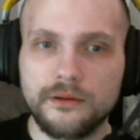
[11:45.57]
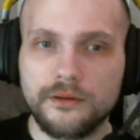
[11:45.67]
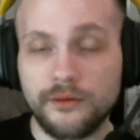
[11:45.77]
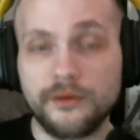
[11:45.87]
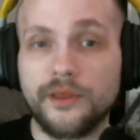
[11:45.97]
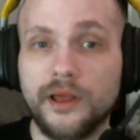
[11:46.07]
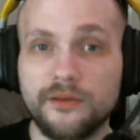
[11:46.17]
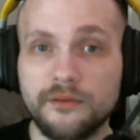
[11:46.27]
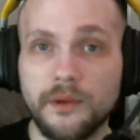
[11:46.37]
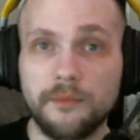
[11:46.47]

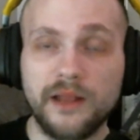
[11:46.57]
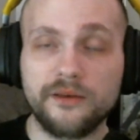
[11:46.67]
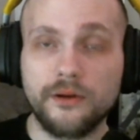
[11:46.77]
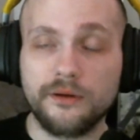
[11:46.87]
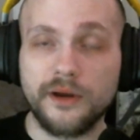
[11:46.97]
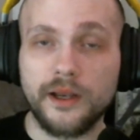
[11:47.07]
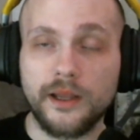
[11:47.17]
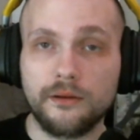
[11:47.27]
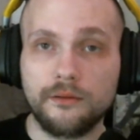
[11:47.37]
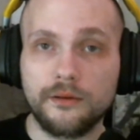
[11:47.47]
200,000 is my magic goal right
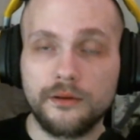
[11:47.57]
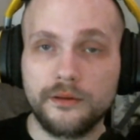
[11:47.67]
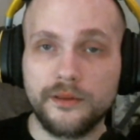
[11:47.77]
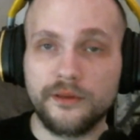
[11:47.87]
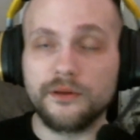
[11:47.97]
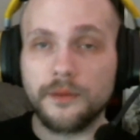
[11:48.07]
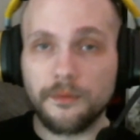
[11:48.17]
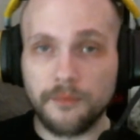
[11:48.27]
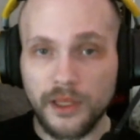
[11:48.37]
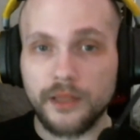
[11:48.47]
now. Then it's going to be a
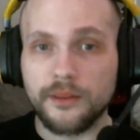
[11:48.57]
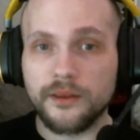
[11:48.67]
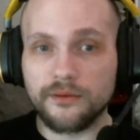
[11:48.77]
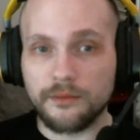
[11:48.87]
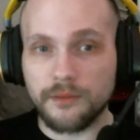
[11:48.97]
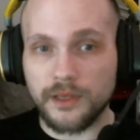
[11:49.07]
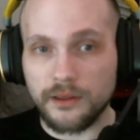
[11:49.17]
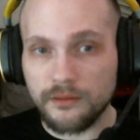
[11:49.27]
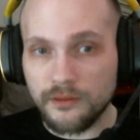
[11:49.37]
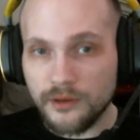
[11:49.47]
million, then it's going to
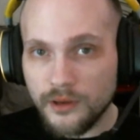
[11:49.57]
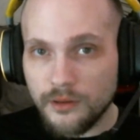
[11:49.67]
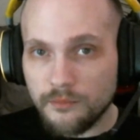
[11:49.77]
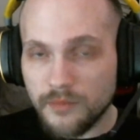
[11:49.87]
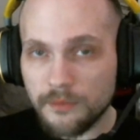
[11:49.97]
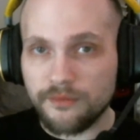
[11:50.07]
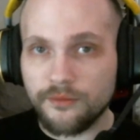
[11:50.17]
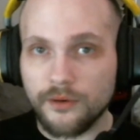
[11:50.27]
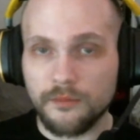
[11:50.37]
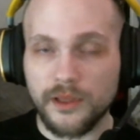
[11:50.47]
be probably
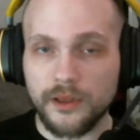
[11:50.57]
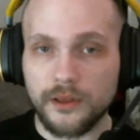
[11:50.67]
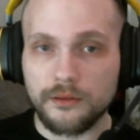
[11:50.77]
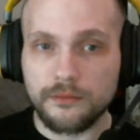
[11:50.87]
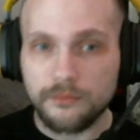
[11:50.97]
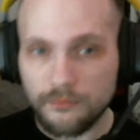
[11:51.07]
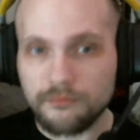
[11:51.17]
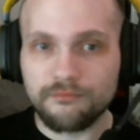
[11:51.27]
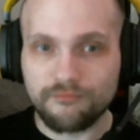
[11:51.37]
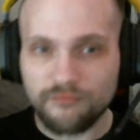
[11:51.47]
4 million,
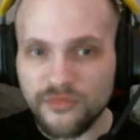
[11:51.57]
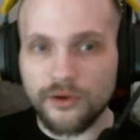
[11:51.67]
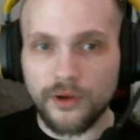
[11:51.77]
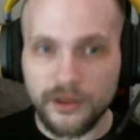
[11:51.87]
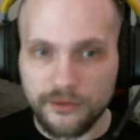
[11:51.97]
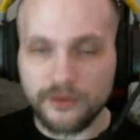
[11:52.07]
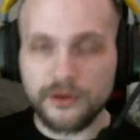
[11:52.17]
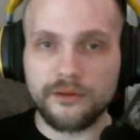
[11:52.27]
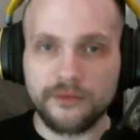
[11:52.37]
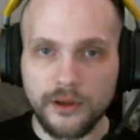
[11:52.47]
so on and so on
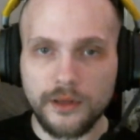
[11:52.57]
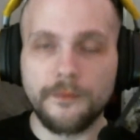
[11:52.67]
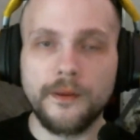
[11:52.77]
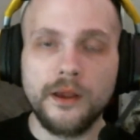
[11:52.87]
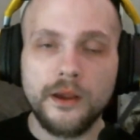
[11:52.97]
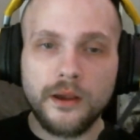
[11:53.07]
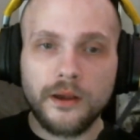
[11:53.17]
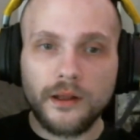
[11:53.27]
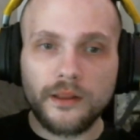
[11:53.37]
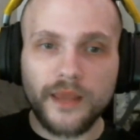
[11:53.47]
and so on.
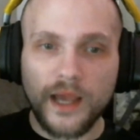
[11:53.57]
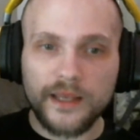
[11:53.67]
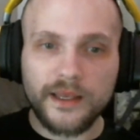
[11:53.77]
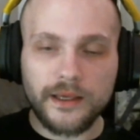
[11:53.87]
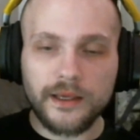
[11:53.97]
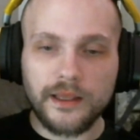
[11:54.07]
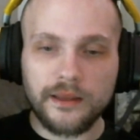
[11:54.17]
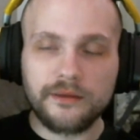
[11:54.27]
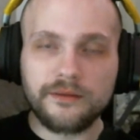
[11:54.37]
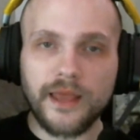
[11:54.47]
The idea
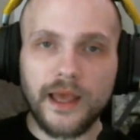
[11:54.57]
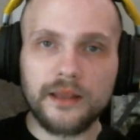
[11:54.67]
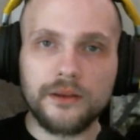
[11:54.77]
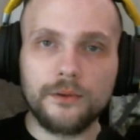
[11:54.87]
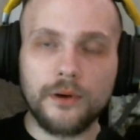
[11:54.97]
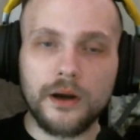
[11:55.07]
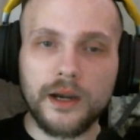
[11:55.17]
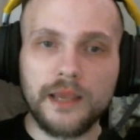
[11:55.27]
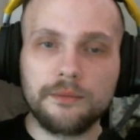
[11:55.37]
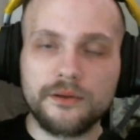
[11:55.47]
is that you are
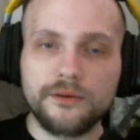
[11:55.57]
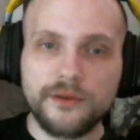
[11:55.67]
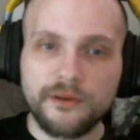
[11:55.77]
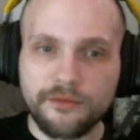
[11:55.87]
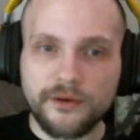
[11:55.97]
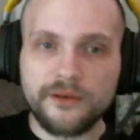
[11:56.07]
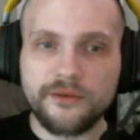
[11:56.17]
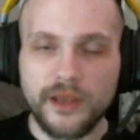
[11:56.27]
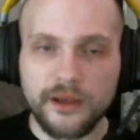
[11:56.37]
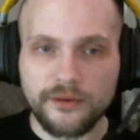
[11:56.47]
able to
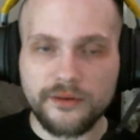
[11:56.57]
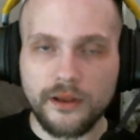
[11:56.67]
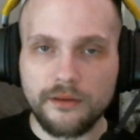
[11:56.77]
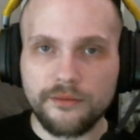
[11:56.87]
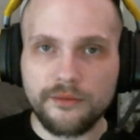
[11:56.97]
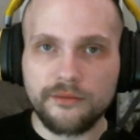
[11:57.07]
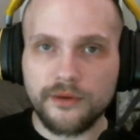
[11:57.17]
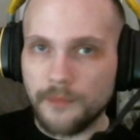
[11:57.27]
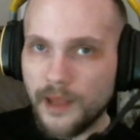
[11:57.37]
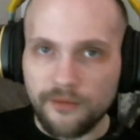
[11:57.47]
differentiate yourself
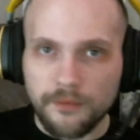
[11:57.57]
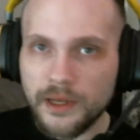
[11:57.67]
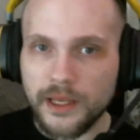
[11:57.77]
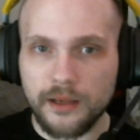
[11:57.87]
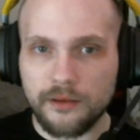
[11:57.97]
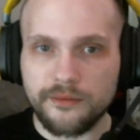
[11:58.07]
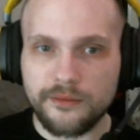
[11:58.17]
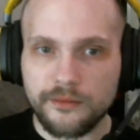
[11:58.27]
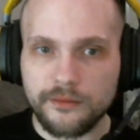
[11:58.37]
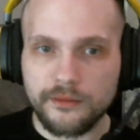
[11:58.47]
from everybody
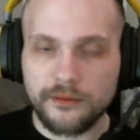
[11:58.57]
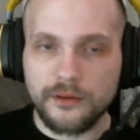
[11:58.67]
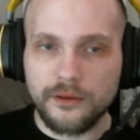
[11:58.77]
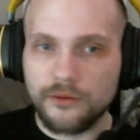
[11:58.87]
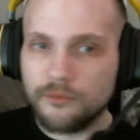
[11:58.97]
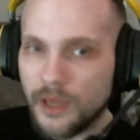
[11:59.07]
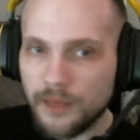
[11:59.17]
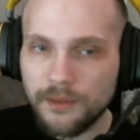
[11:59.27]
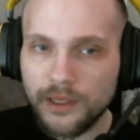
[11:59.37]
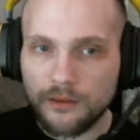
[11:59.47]
else who may
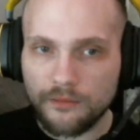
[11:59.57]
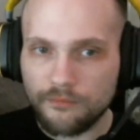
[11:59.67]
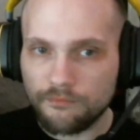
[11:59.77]
be,